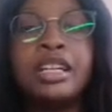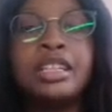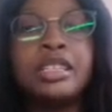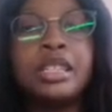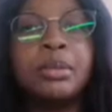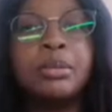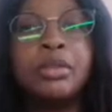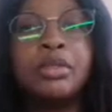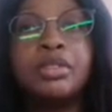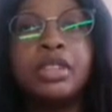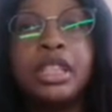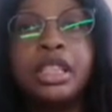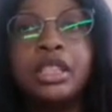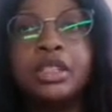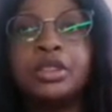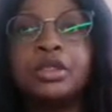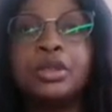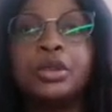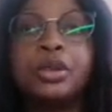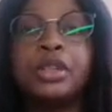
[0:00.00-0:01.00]
some of
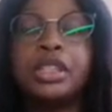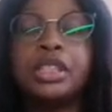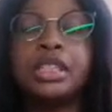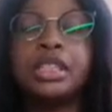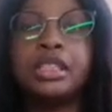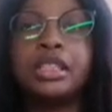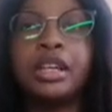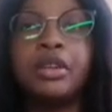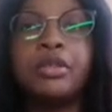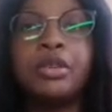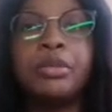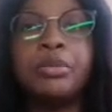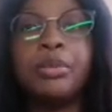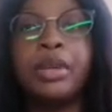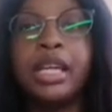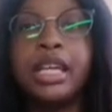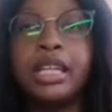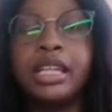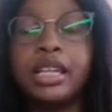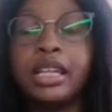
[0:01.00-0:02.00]
these choices that we're
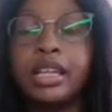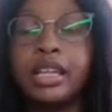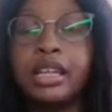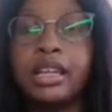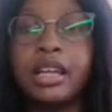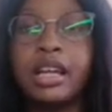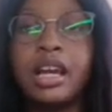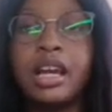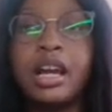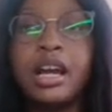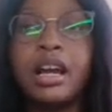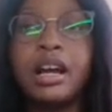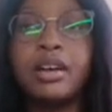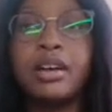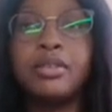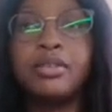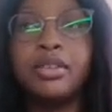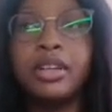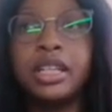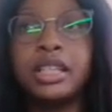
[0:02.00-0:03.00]
making
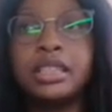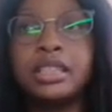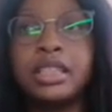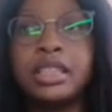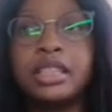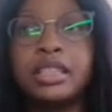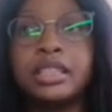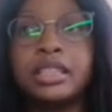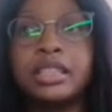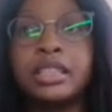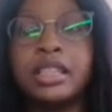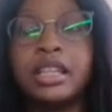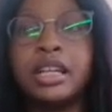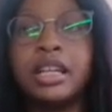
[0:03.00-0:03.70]
affect us